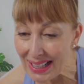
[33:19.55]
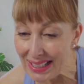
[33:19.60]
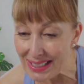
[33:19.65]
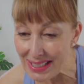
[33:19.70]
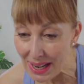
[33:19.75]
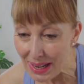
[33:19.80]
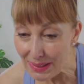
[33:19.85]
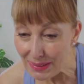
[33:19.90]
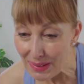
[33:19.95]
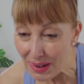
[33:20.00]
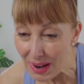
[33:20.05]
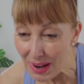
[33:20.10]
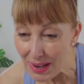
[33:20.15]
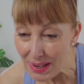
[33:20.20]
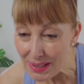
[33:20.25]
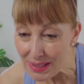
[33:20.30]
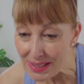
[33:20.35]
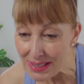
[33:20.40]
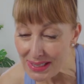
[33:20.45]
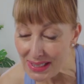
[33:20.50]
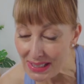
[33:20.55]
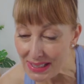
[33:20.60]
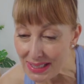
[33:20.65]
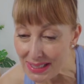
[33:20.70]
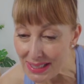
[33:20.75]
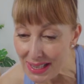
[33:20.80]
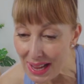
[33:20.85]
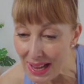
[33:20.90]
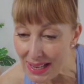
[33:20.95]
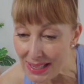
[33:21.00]
Jane Rose
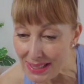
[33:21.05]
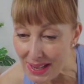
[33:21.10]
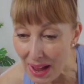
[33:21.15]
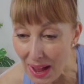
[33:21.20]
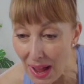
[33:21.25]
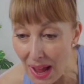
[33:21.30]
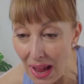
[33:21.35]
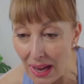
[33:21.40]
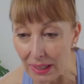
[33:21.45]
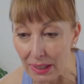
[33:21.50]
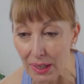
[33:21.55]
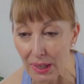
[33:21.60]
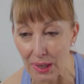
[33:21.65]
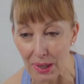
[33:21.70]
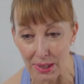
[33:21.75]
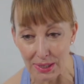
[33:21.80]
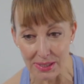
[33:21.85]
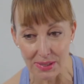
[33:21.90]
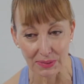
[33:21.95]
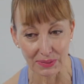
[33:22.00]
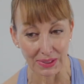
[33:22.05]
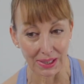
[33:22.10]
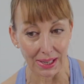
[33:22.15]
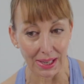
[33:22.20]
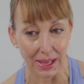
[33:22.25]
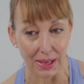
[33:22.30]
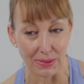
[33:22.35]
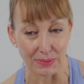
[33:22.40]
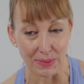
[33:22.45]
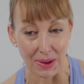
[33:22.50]
says, I had lots of
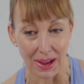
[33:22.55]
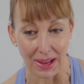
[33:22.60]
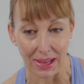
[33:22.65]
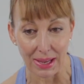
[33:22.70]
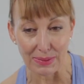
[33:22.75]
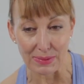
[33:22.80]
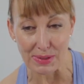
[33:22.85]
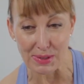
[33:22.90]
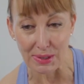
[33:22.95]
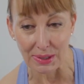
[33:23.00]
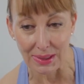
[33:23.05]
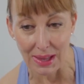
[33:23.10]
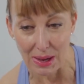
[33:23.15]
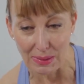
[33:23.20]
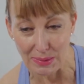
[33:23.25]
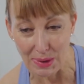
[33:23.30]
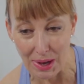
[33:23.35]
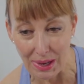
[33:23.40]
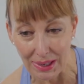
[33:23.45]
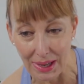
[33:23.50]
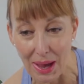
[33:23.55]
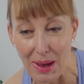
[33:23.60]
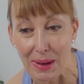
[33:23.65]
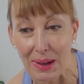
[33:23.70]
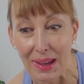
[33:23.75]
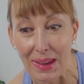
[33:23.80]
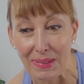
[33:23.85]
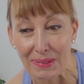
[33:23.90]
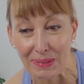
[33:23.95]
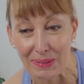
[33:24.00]
clicking of my hips during that
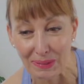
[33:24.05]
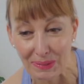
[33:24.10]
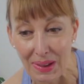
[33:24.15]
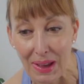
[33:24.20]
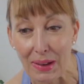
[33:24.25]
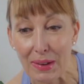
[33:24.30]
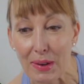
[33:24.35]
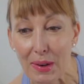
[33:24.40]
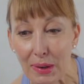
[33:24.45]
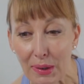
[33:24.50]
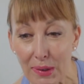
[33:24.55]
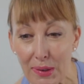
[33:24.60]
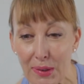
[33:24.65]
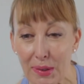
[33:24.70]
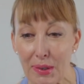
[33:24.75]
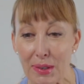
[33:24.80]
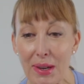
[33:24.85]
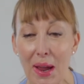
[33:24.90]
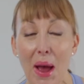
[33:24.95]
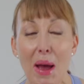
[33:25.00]
workout. It felt good.